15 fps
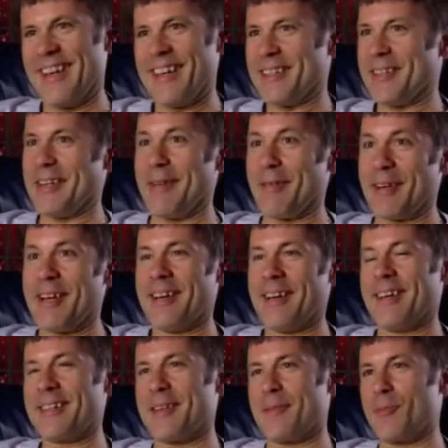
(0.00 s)
so you'd have a
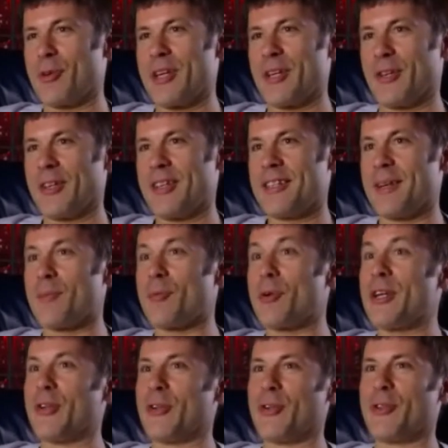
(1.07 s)
submarine on
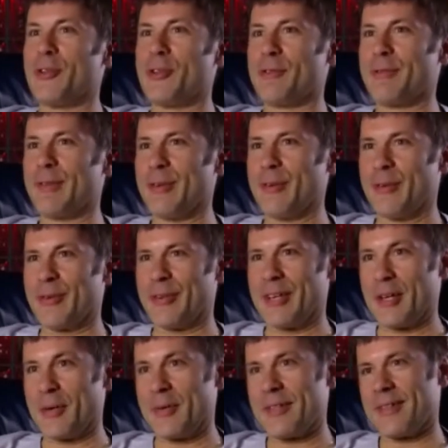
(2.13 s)
the third floor, you
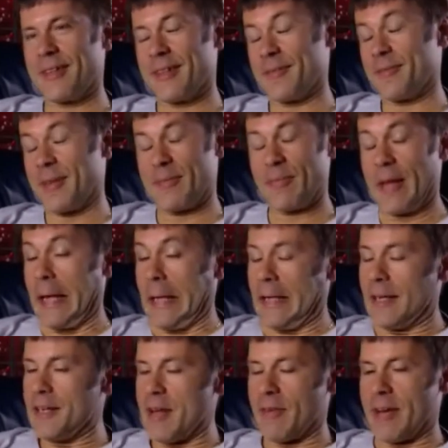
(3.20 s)
know, which but
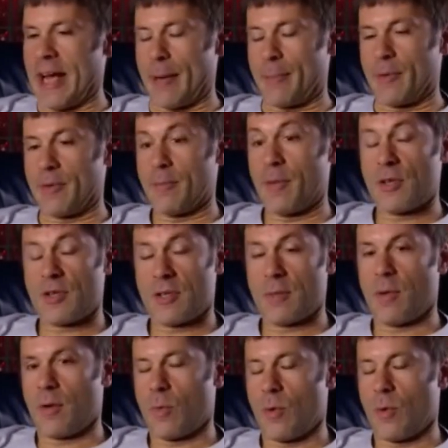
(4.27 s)
never happened, much to my